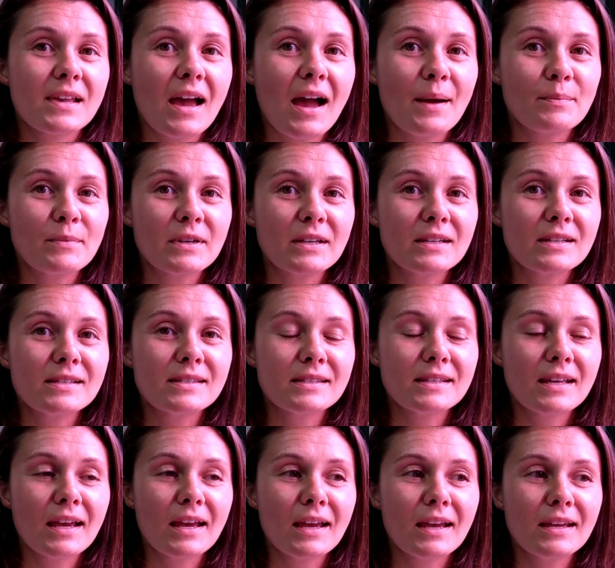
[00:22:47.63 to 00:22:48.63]
I'm gonna
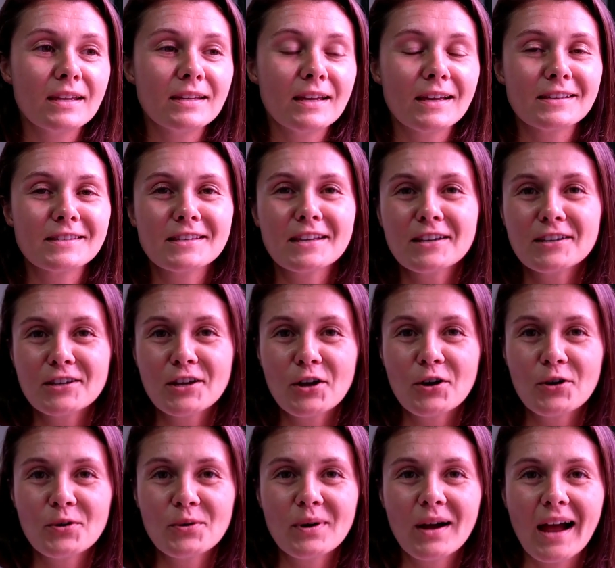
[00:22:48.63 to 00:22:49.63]
say yes and
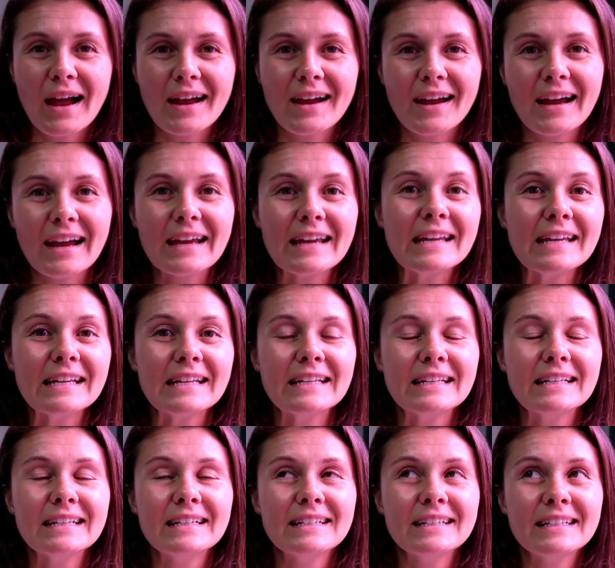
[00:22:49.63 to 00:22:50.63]
no.
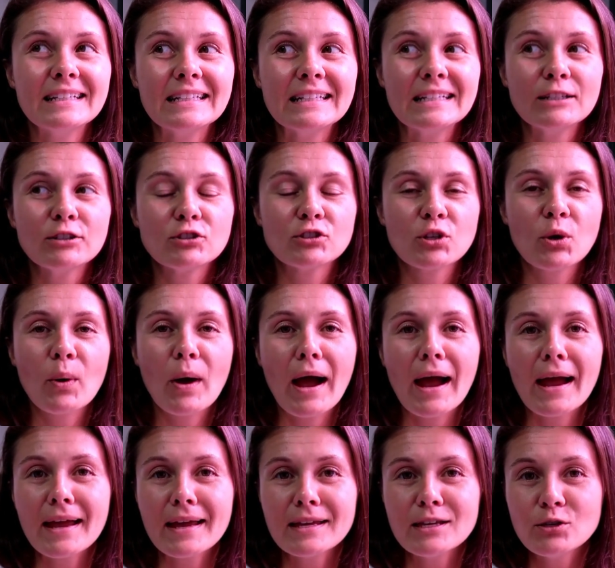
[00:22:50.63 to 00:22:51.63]
So
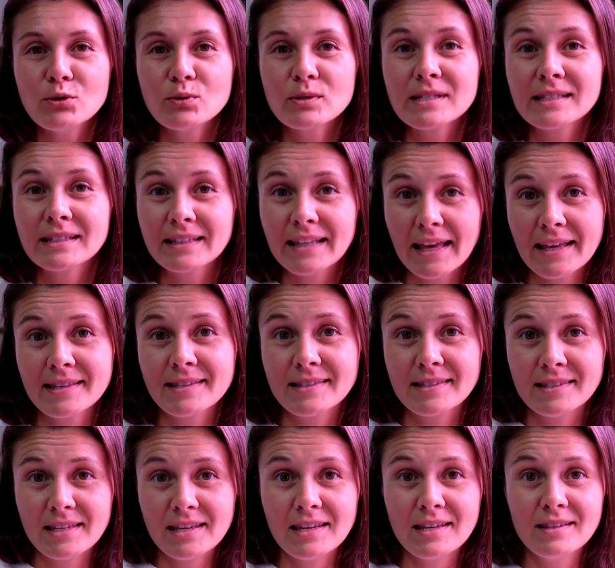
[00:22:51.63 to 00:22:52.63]
I used less
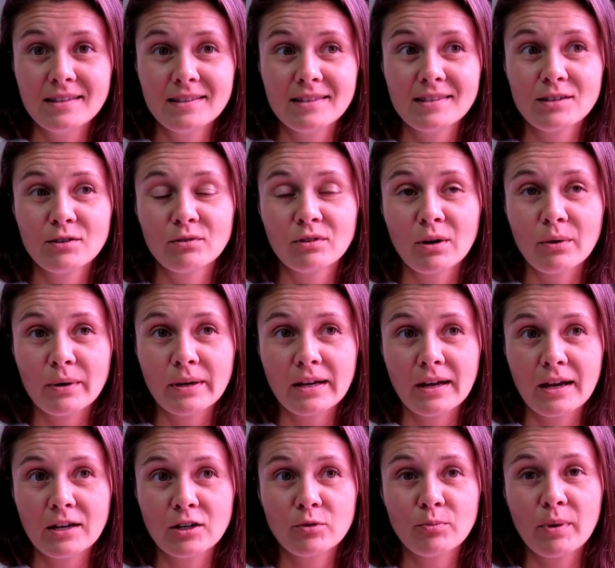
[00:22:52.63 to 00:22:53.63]
seeds growing
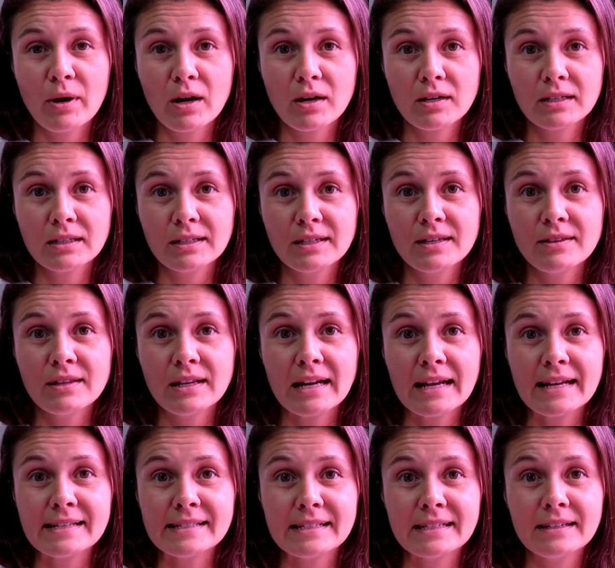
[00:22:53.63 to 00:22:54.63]
hydroponically than
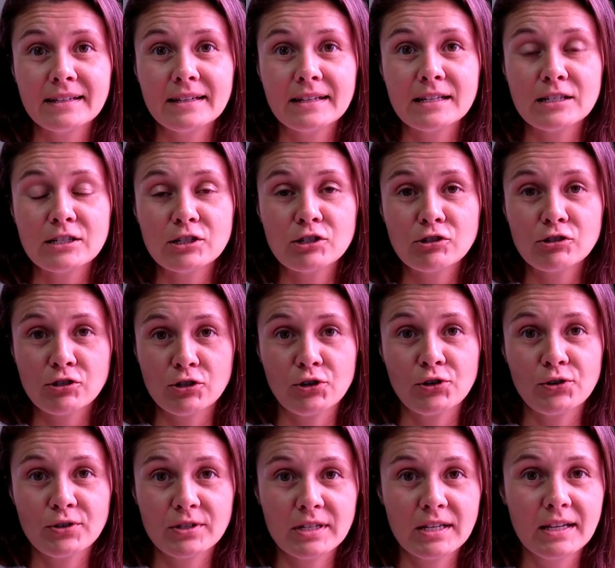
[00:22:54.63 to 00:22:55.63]
I did in
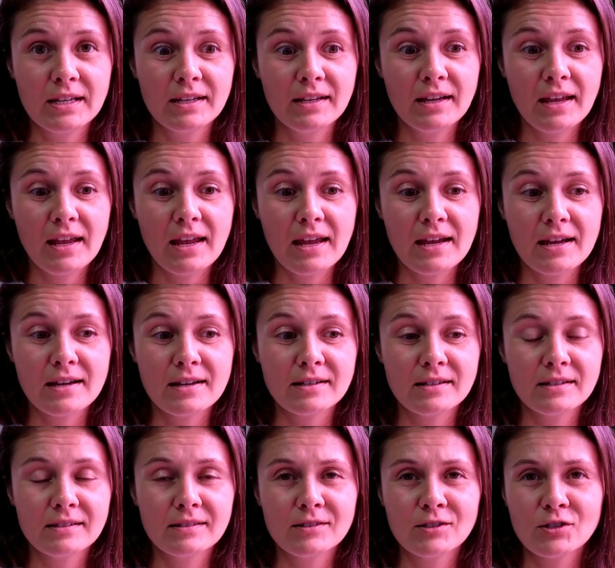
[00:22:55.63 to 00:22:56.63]
dirt.
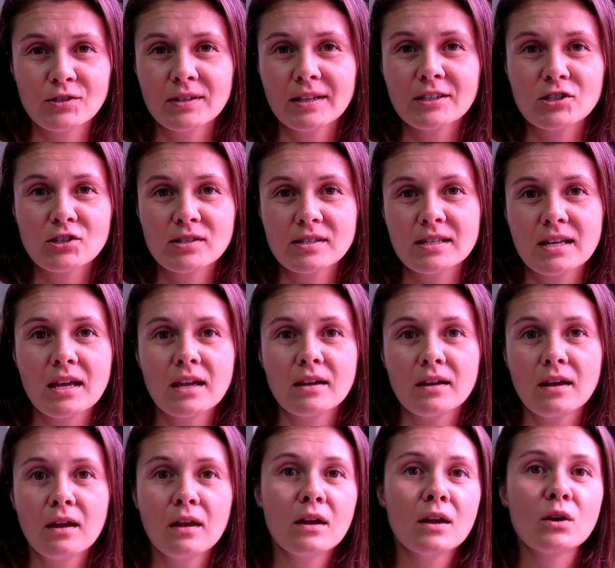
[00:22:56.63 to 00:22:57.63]
And let's just
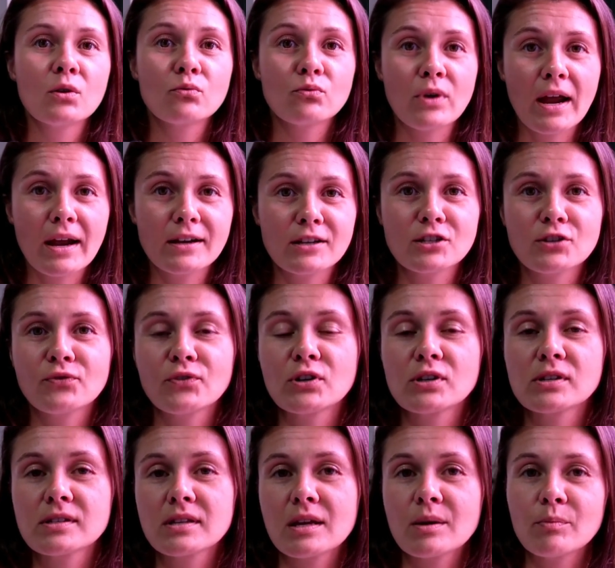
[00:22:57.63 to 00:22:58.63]
take radish, for
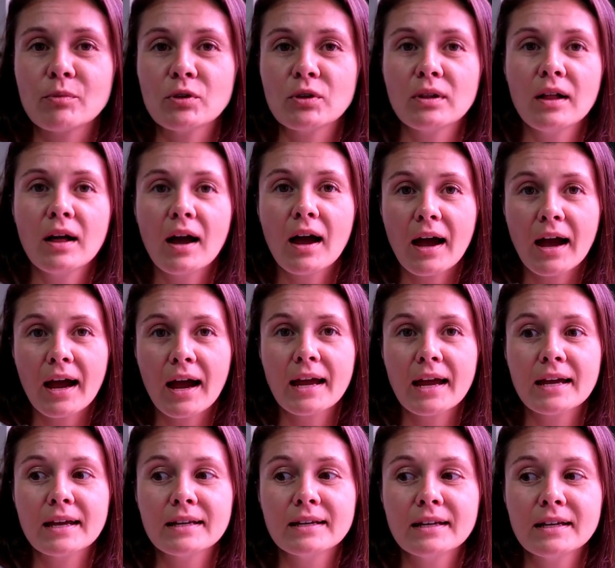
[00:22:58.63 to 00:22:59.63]
example.
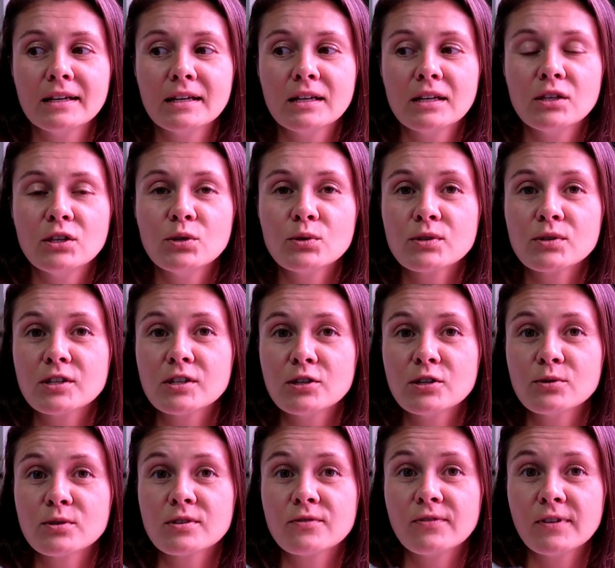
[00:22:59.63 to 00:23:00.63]
I used to
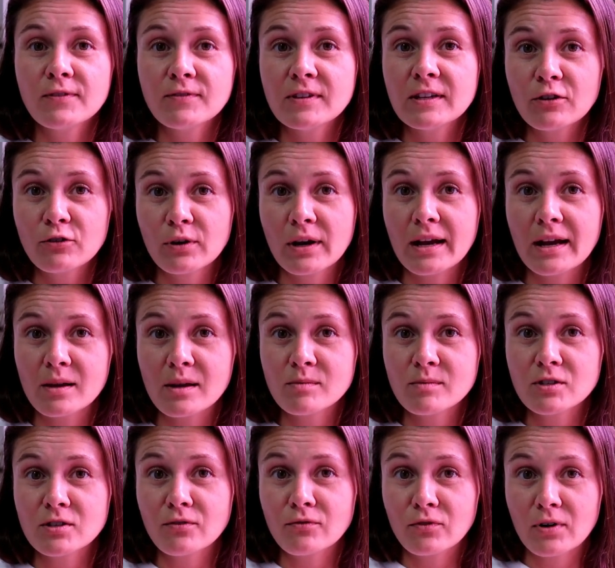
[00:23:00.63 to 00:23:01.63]
use 50
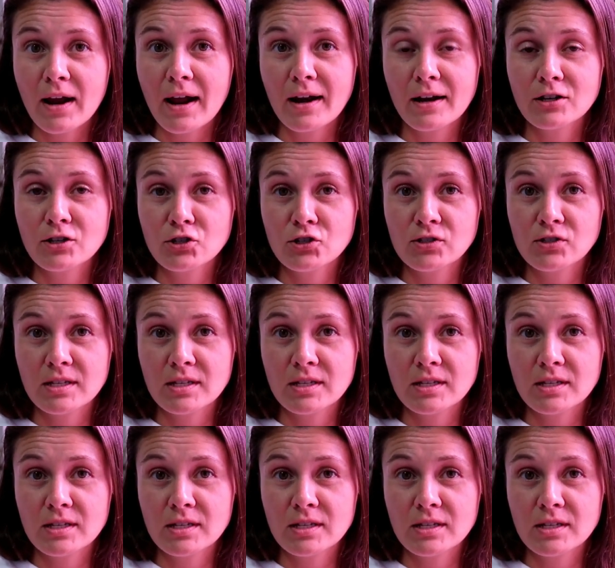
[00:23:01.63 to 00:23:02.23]
grams of radish